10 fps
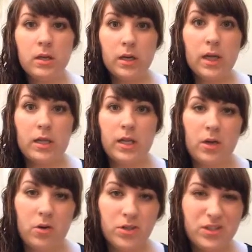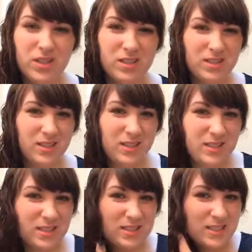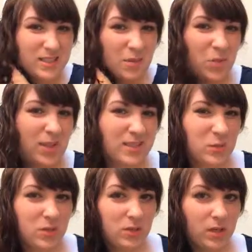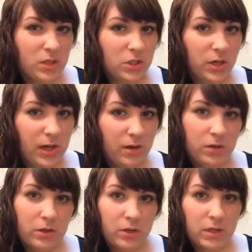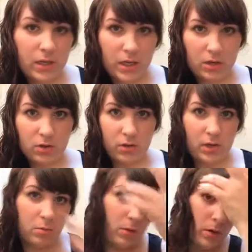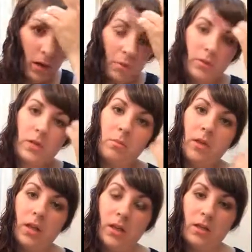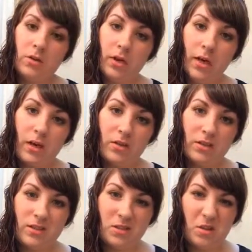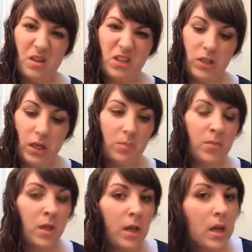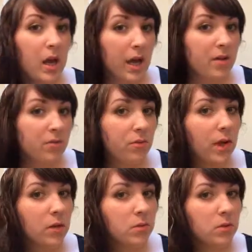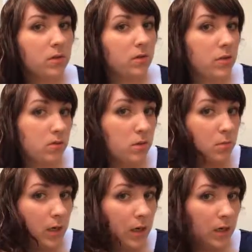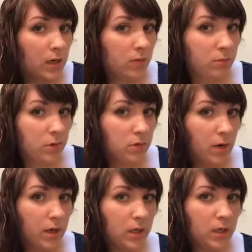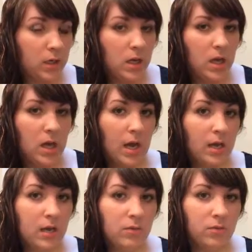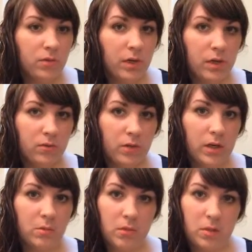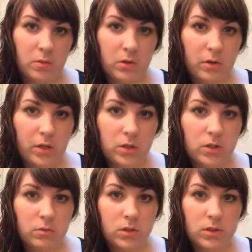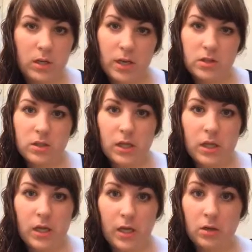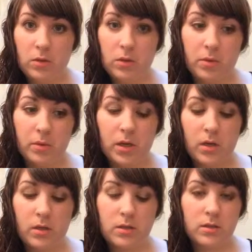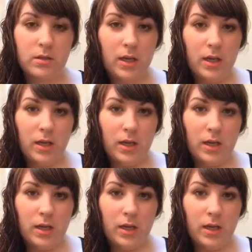again, that crunchiness. It's unpleasant when you touch your hair during the day, you try to put it up or something, and your hair is just crunchy. I found with diffusing my hair, with drying it, I have very, very minimal crunch, which is actually kind of cool because,